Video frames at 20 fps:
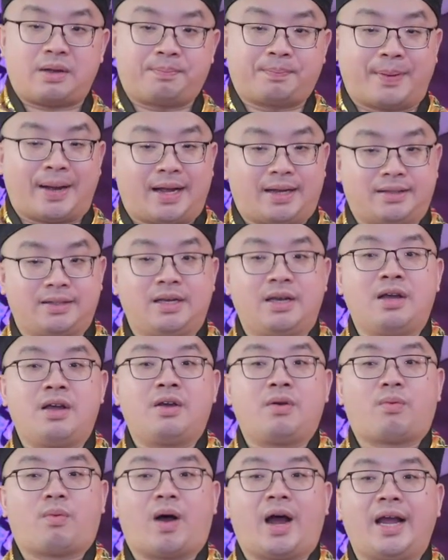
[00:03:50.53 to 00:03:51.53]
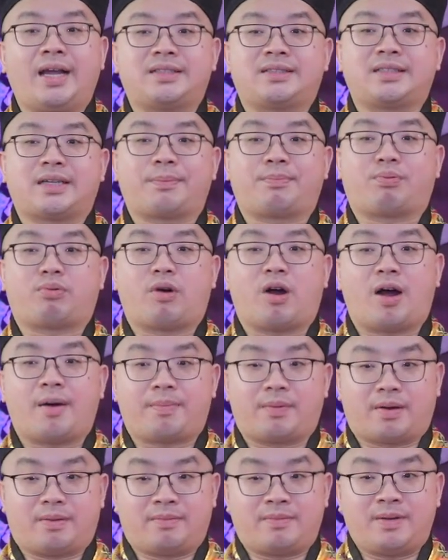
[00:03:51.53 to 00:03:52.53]
But why is it a
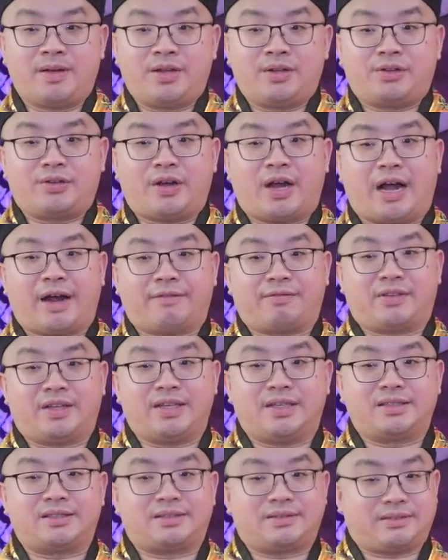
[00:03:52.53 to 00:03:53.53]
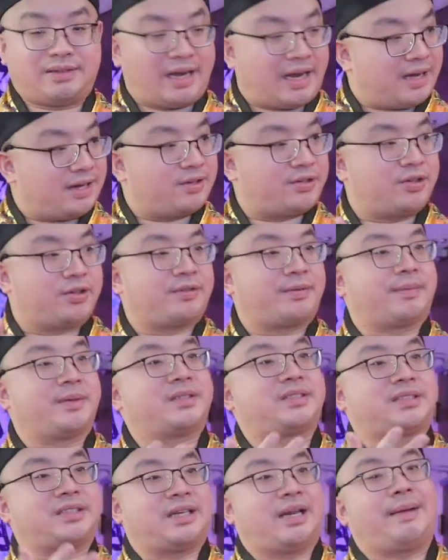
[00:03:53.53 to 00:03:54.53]
problem to have these energies from the
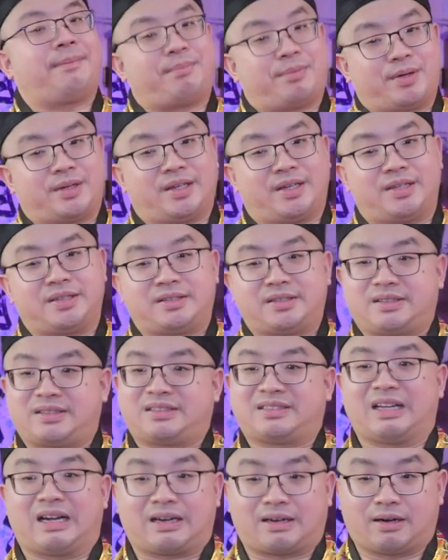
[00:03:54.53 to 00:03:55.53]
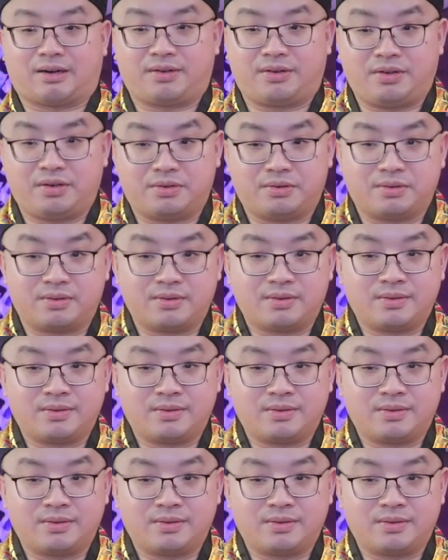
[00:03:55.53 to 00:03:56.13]
celebrities stuck on you?